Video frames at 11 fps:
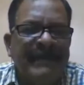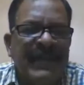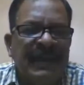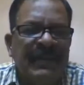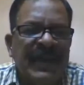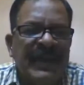
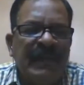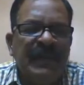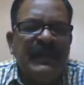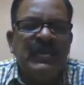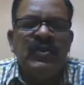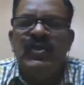different type of
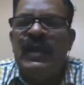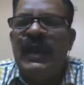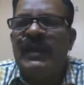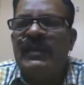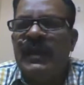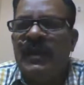institution like
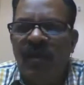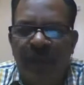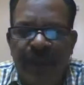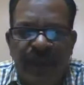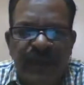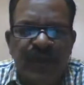the
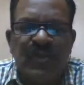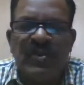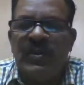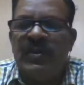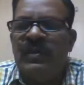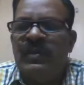government
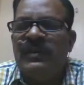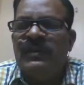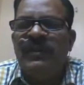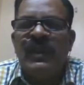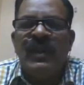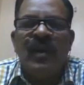institution
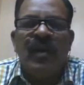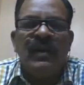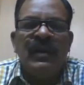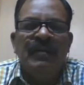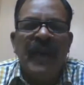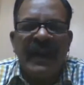or the
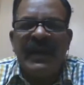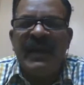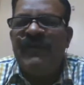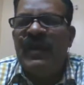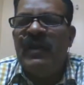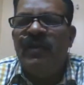market
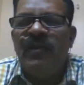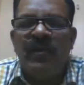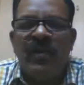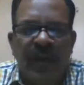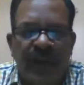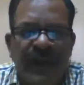failure
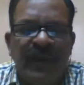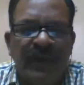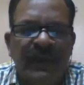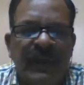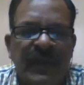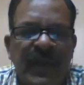or any other thing let